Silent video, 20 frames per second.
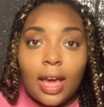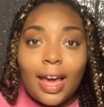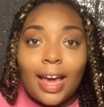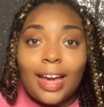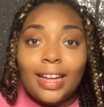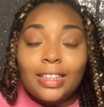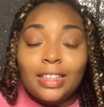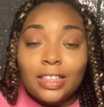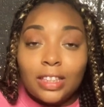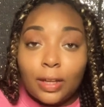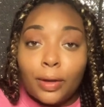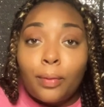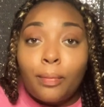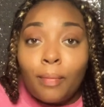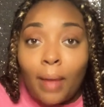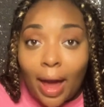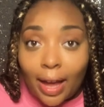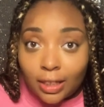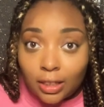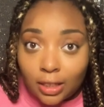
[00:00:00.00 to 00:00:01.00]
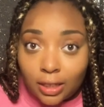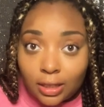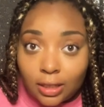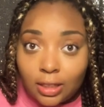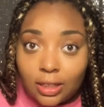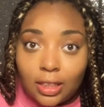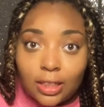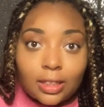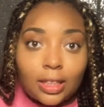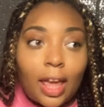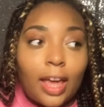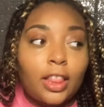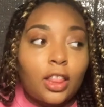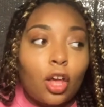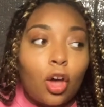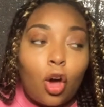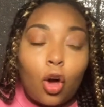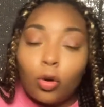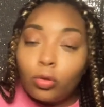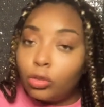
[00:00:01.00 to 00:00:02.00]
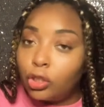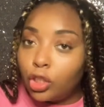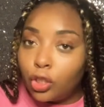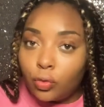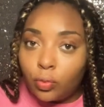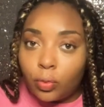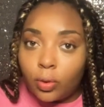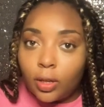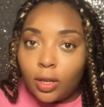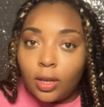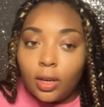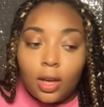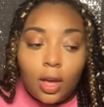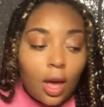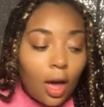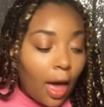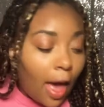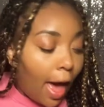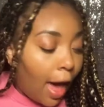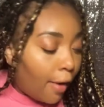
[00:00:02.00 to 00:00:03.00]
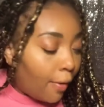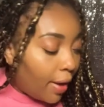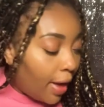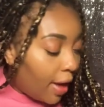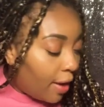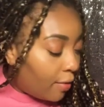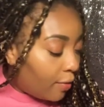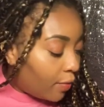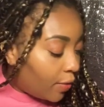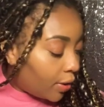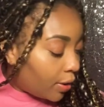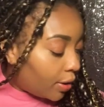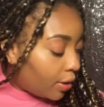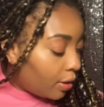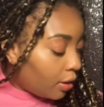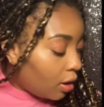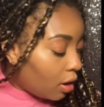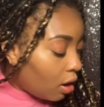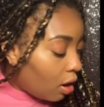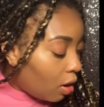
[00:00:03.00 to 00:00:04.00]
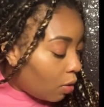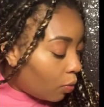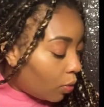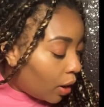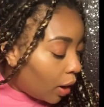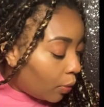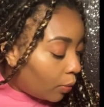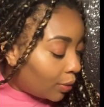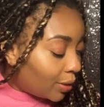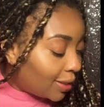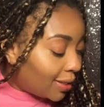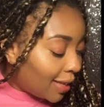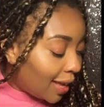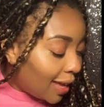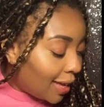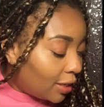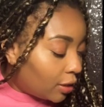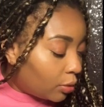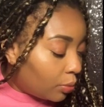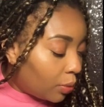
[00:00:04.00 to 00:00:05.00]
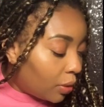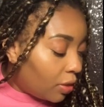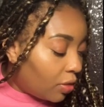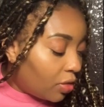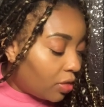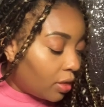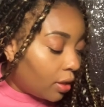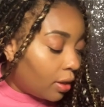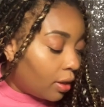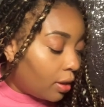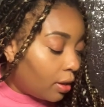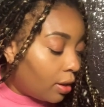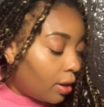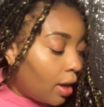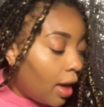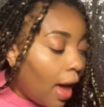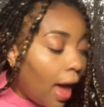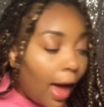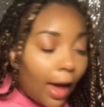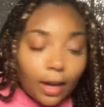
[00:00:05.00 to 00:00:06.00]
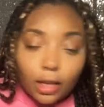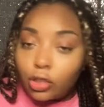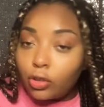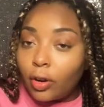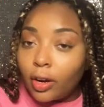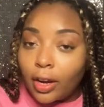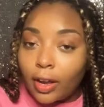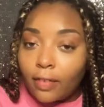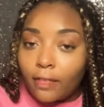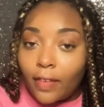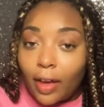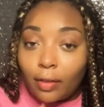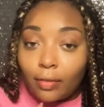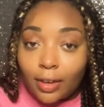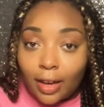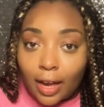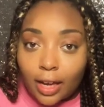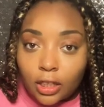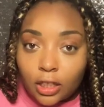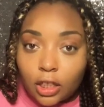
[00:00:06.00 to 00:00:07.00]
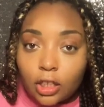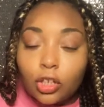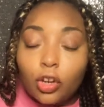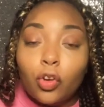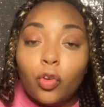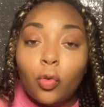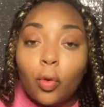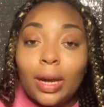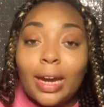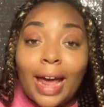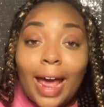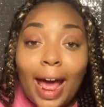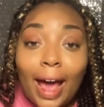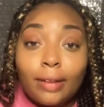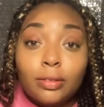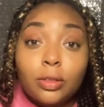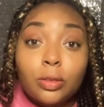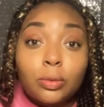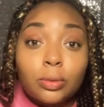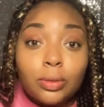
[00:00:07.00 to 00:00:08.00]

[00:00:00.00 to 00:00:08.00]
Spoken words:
It still matches just like the OG one. However, what I will say is with the hydrating foundation, you're going to have to